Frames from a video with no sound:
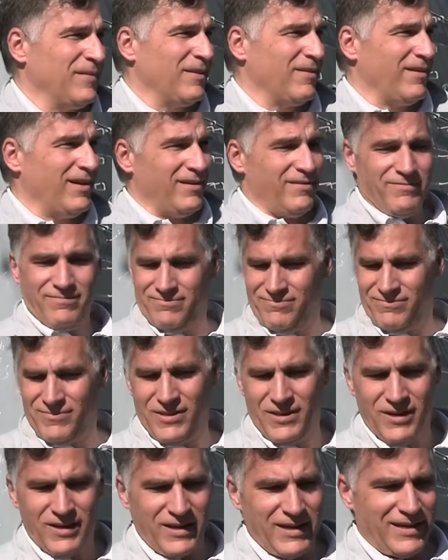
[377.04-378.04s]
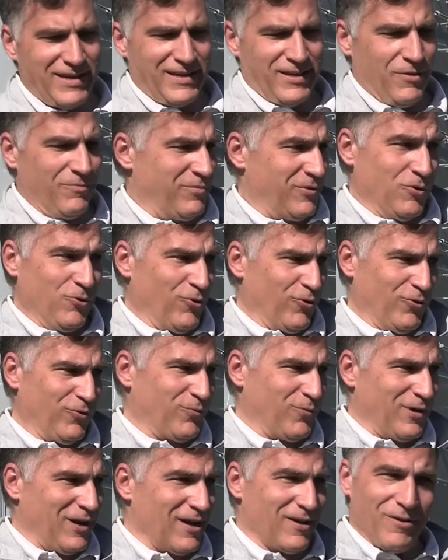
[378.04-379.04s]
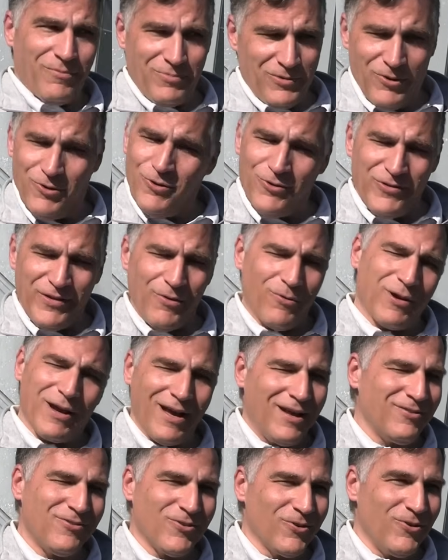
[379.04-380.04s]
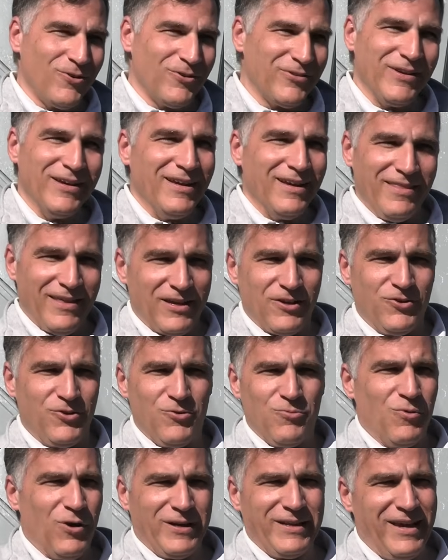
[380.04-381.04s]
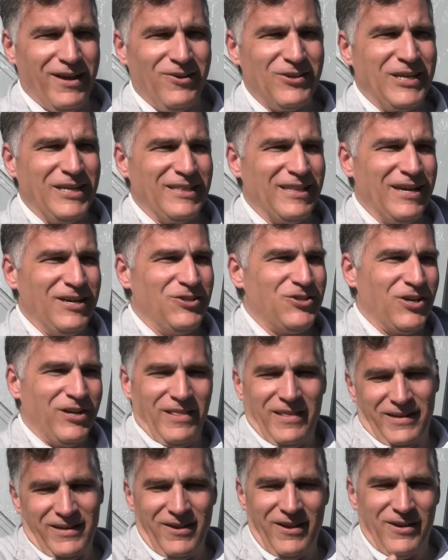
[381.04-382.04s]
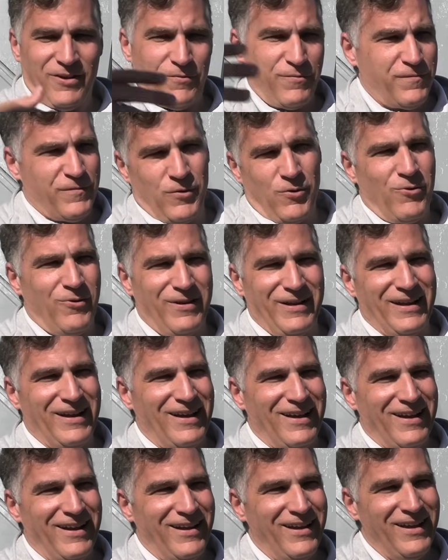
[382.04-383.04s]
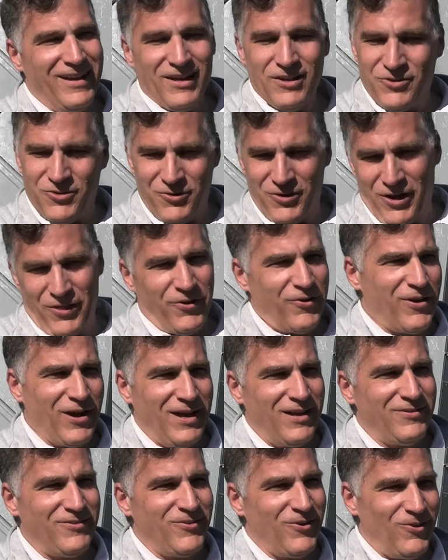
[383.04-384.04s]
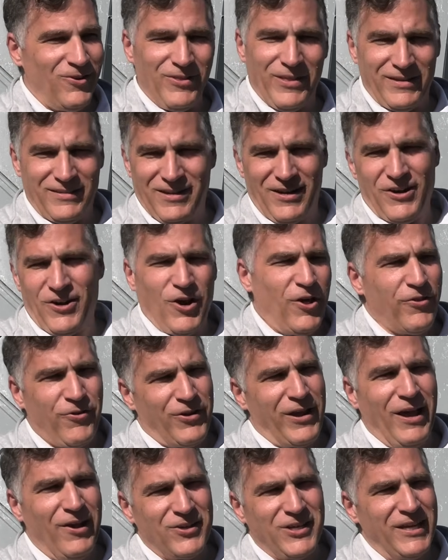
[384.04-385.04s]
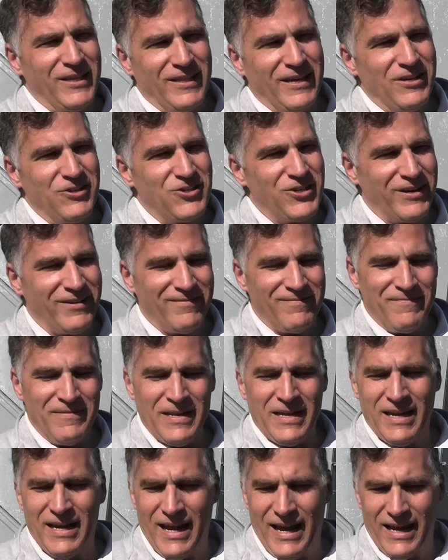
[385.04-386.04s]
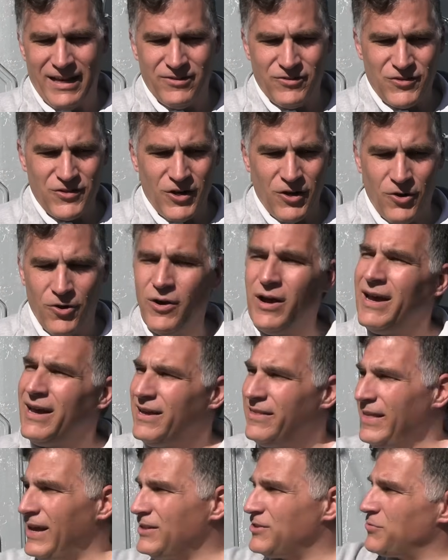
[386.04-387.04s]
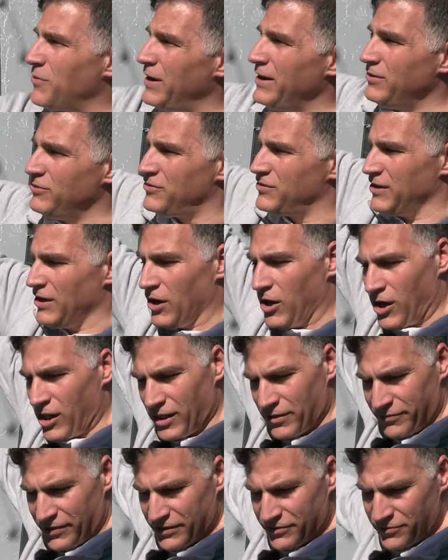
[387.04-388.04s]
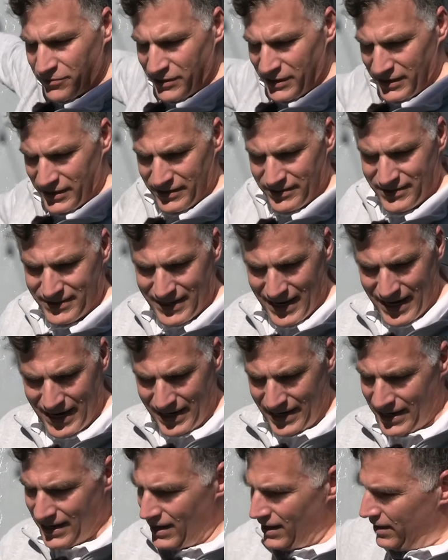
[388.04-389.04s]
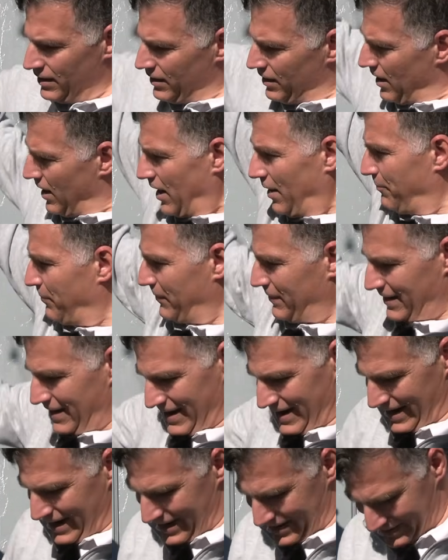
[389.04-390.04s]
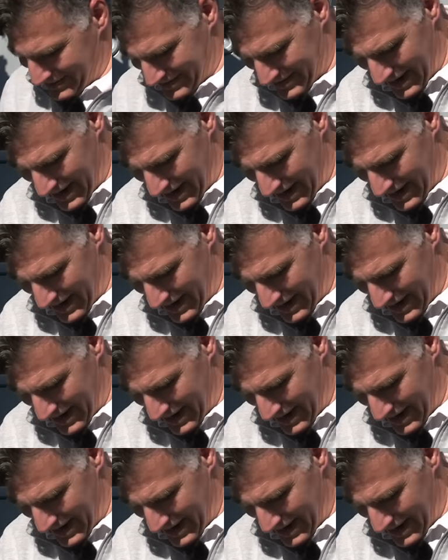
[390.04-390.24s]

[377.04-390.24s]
All right, the computers were not computers, they were consoles. They could do one calculation and then you had to forward it on to another console that did another calculation. And so that's why you see all of this real estate up and